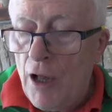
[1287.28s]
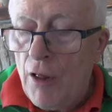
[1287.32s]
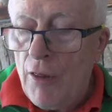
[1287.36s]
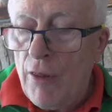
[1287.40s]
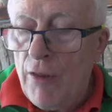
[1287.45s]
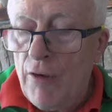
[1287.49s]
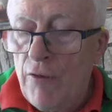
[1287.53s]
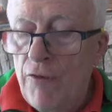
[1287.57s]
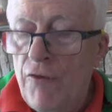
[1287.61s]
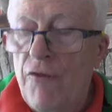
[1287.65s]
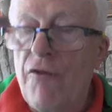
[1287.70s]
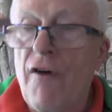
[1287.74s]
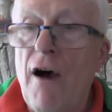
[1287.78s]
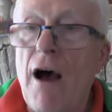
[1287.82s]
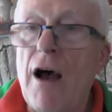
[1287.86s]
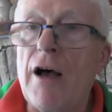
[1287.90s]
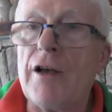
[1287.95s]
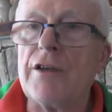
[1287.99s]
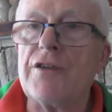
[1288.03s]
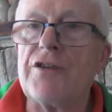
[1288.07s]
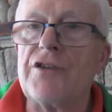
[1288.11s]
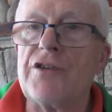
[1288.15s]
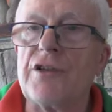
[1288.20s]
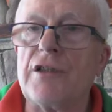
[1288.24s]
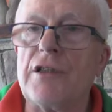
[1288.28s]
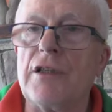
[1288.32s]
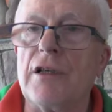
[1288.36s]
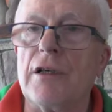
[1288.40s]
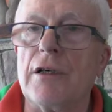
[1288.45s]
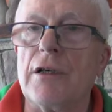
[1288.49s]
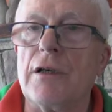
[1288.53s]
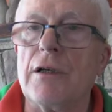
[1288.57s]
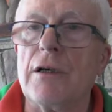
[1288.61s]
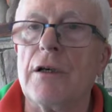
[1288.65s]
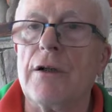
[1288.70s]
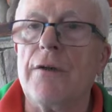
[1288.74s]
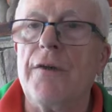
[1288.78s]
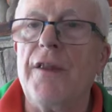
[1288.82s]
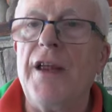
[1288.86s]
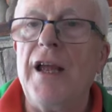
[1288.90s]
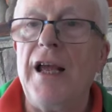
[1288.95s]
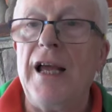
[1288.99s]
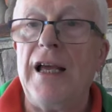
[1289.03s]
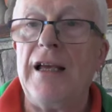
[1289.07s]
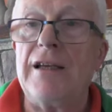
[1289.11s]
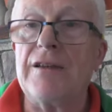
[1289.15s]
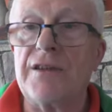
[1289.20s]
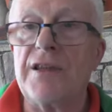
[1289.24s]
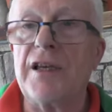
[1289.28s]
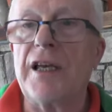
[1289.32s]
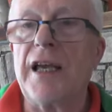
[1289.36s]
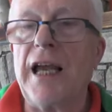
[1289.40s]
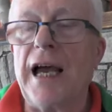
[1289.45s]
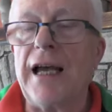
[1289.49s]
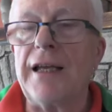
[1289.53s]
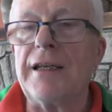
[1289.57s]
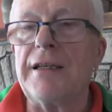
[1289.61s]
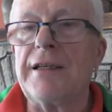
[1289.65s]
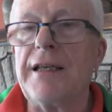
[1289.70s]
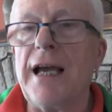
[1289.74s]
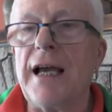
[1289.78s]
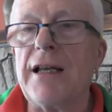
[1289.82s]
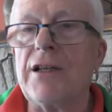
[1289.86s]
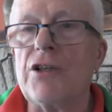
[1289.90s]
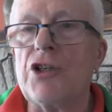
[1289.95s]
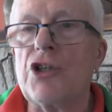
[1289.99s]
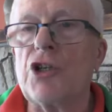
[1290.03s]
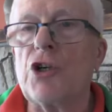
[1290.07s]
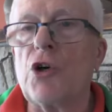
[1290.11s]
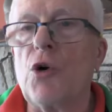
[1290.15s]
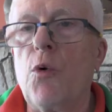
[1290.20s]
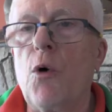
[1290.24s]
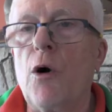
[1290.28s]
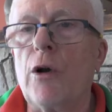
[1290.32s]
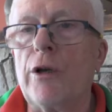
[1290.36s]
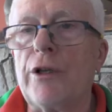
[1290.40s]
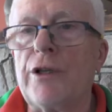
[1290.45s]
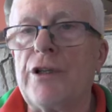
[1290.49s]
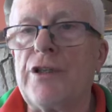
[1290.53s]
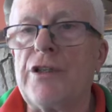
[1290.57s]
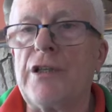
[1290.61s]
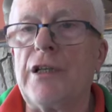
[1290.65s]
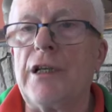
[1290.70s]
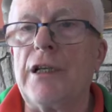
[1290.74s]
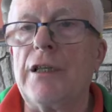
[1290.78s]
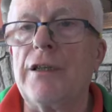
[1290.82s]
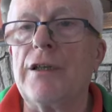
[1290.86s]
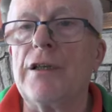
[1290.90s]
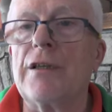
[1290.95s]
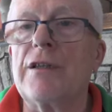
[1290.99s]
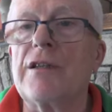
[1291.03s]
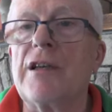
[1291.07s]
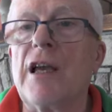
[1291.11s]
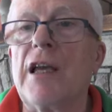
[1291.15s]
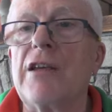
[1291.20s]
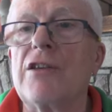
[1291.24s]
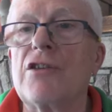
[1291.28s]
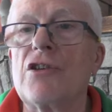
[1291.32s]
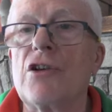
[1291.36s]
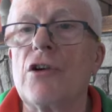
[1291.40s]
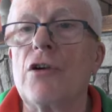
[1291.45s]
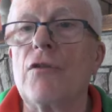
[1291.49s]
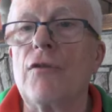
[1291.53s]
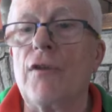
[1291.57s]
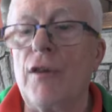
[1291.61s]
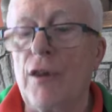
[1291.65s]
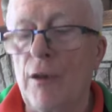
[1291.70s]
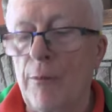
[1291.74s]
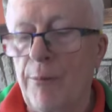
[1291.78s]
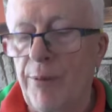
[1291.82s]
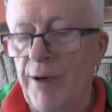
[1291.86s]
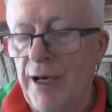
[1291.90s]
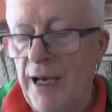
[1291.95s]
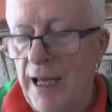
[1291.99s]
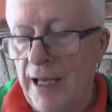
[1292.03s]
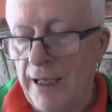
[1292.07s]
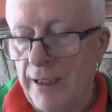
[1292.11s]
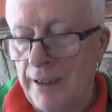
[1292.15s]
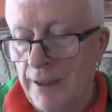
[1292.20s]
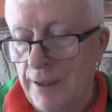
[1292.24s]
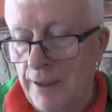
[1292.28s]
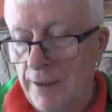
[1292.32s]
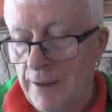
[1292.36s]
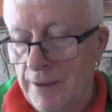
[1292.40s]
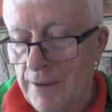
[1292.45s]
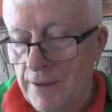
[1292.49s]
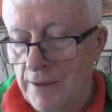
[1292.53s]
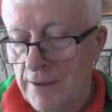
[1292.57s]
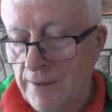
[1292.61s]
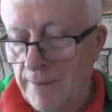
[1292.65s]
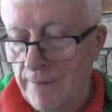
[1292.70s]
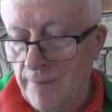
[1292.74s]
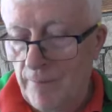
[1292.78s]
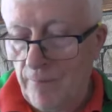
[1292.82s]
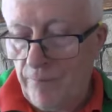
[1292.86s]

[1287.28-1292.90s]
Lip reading: the vaster is the Gandhanta quality that takes over the planet.